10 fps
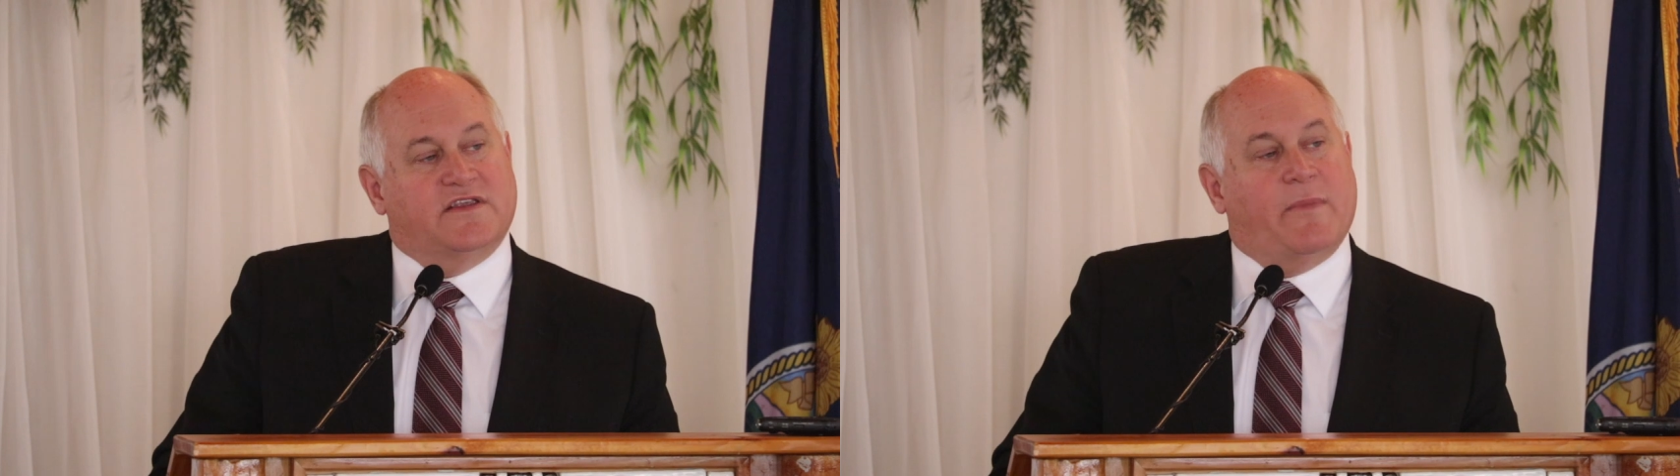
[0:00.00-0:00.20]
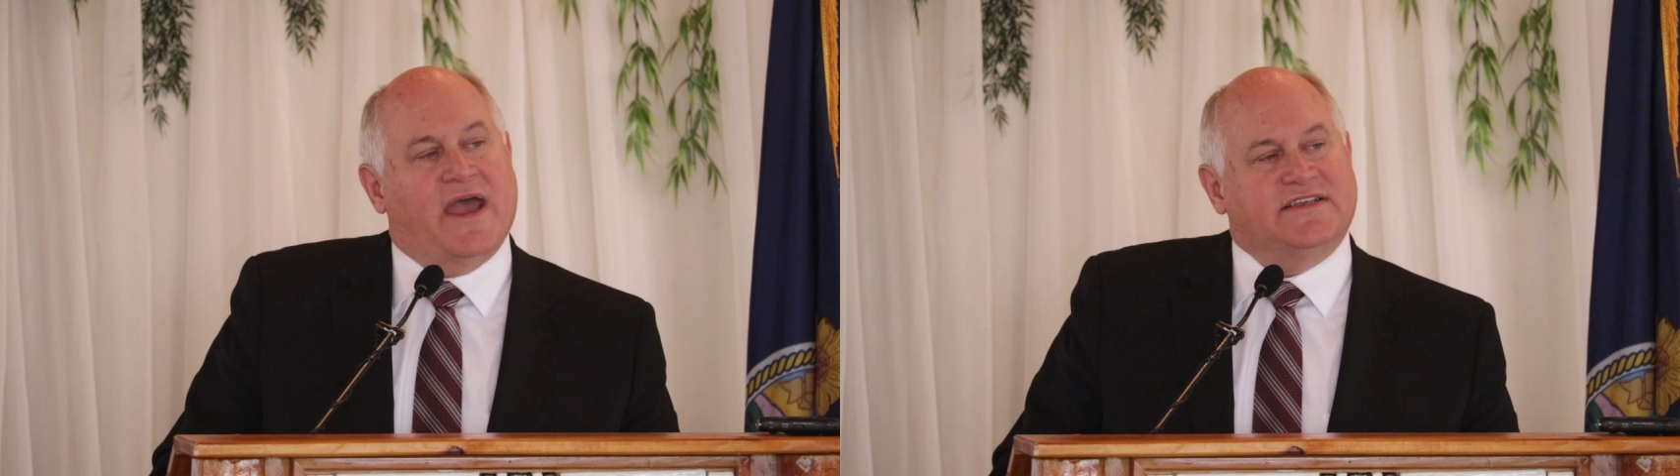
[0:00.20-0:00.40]

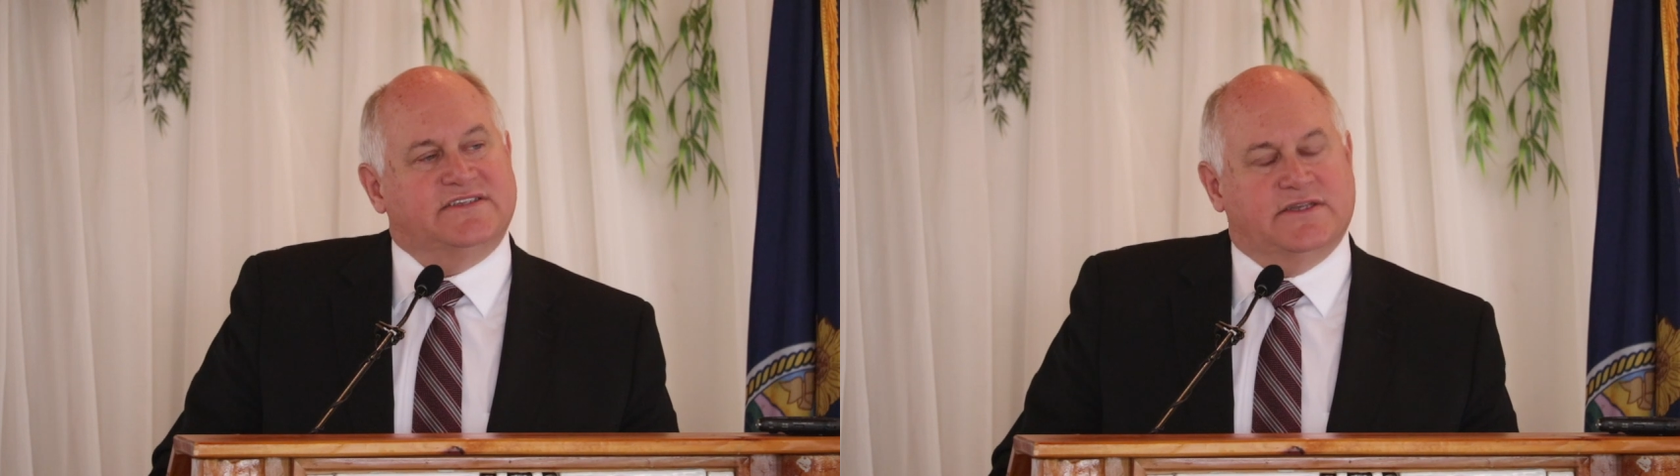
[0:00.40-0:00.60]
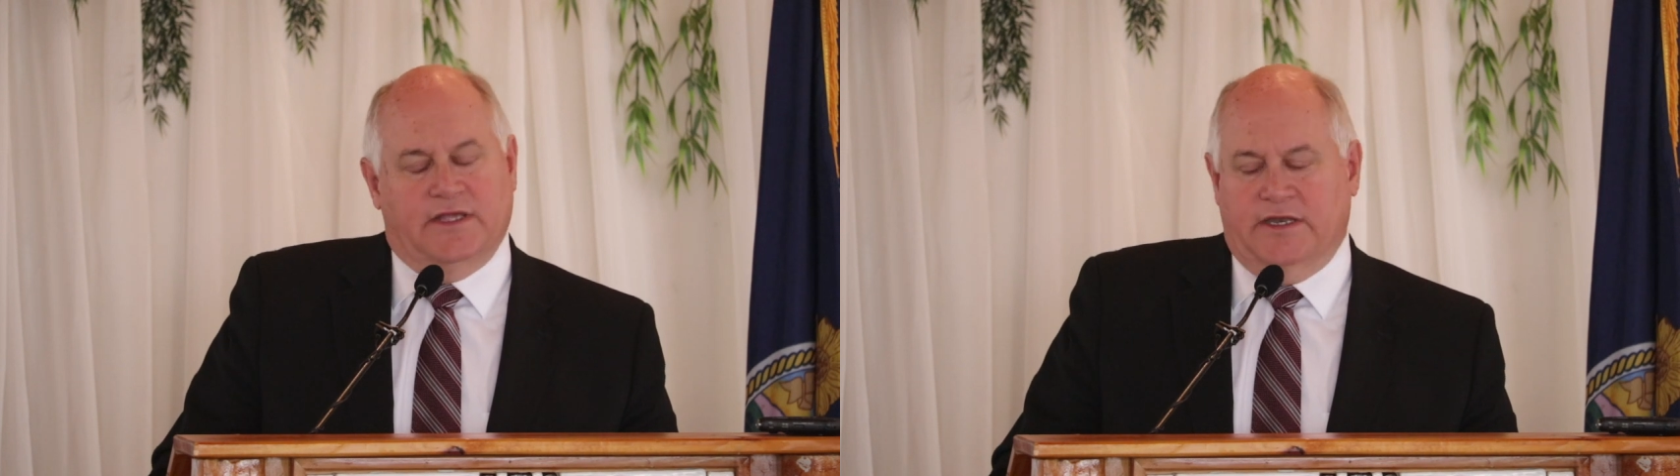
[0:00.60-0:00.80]
to
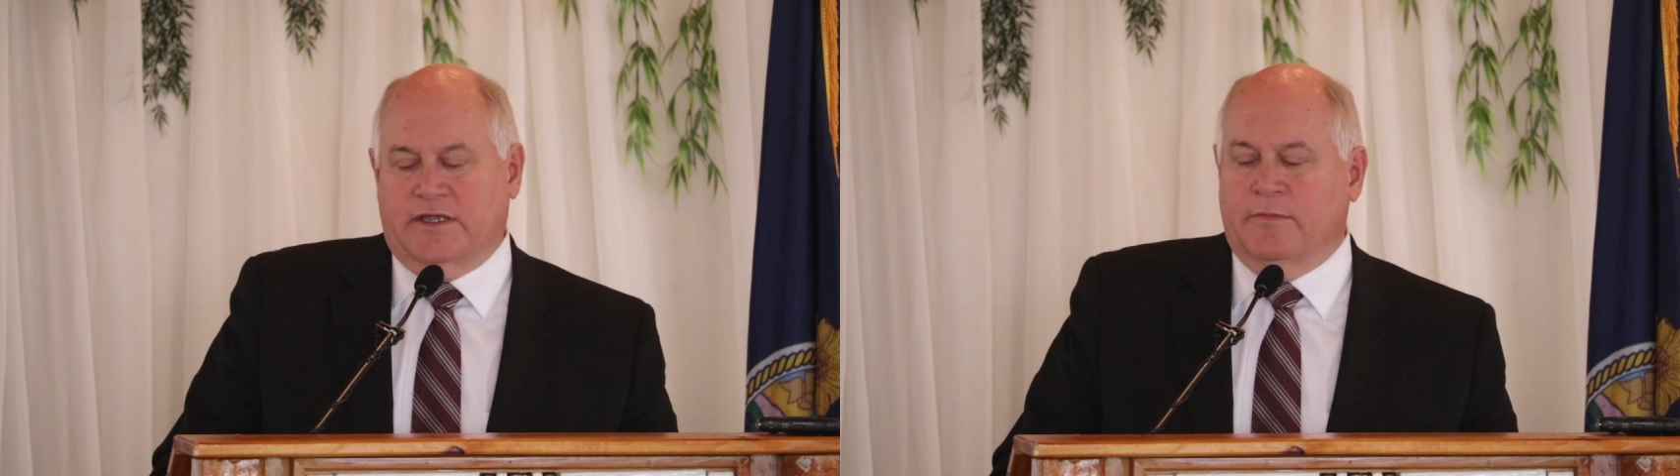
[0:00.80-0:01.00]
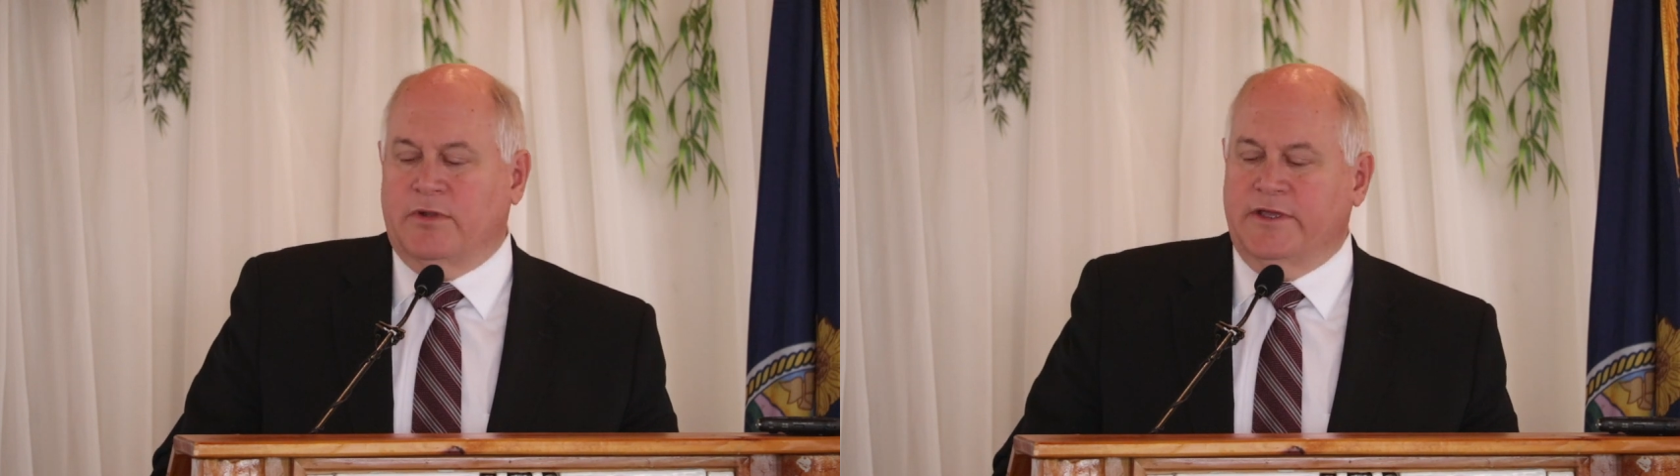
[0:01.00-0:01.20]
pass and
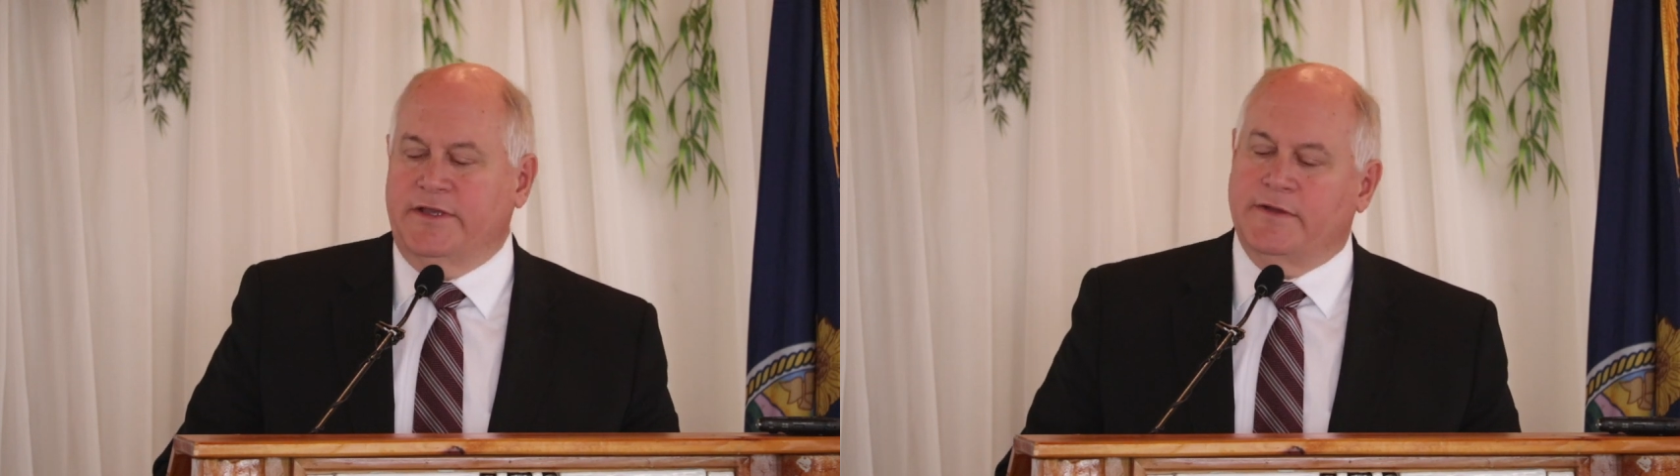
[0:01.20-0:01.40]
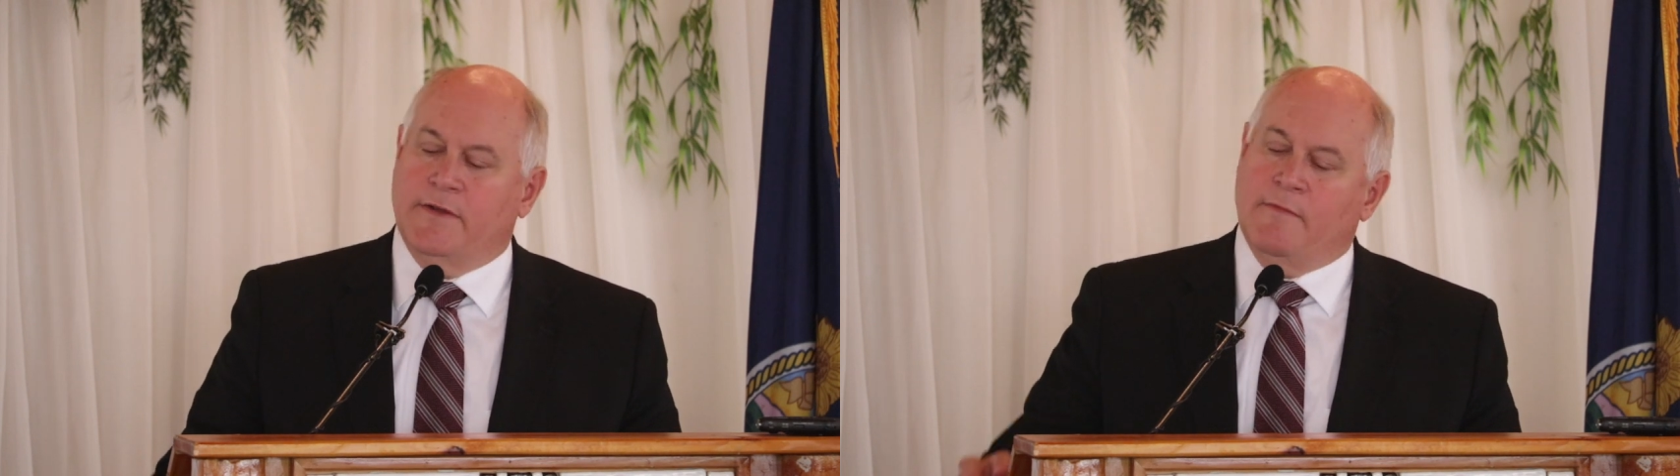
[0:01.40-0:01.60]

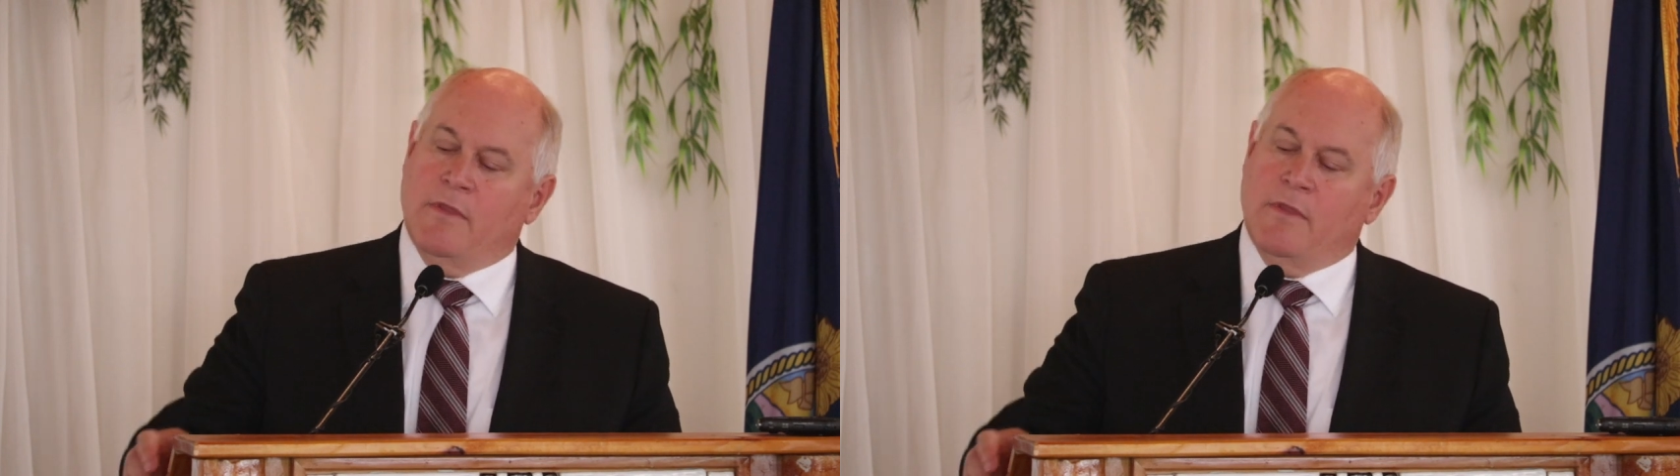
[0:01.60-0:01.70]
incomplete.